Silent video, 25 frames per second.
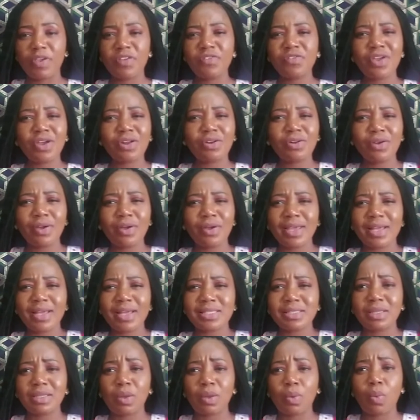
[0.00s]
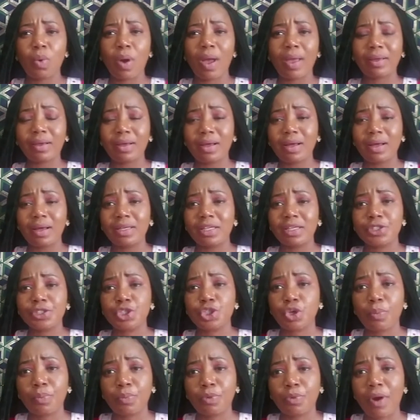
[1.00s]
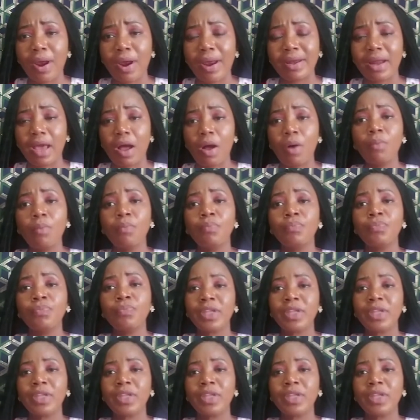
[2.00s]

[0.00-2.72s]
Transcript: If you're not getting the white collar job right now,